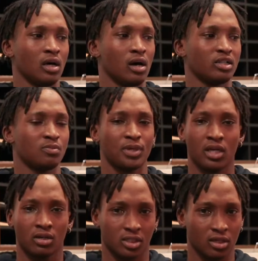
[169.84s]

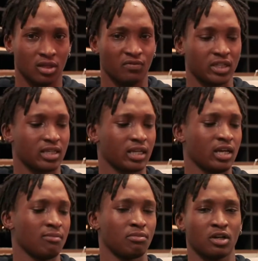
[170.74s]
speaking on certain events that
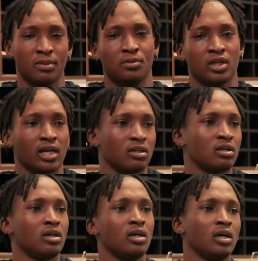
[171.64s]
can bring people
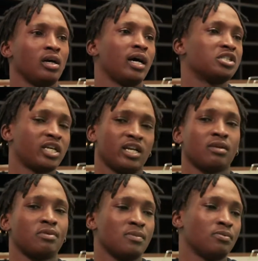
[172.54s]
together,
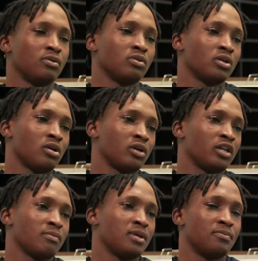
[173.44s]
educating people,
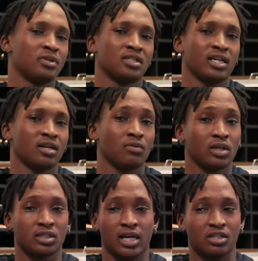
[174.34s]
getting people in a setting where
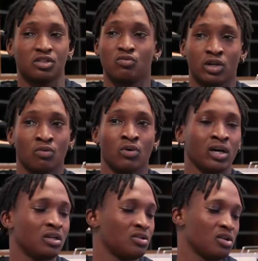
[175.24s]
it's not just
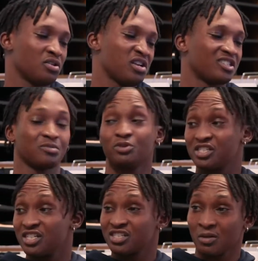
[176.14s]
one-to-one, you're not just
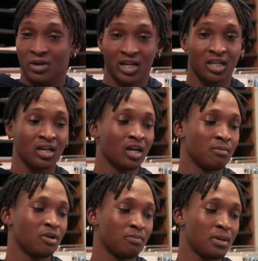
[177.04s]
preaching to somebody,
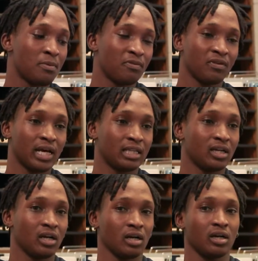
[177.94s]
but people feel like
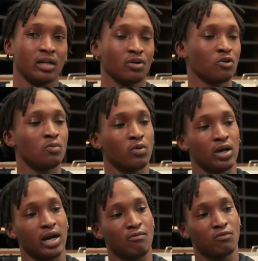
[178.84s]
they're in a group
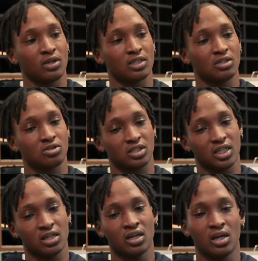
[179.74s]
where everyone's
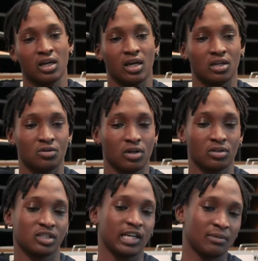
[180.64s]
interested and
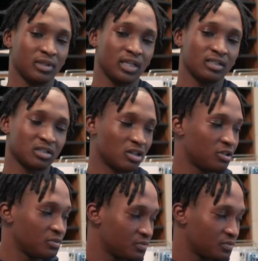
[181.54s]
the same thing, so.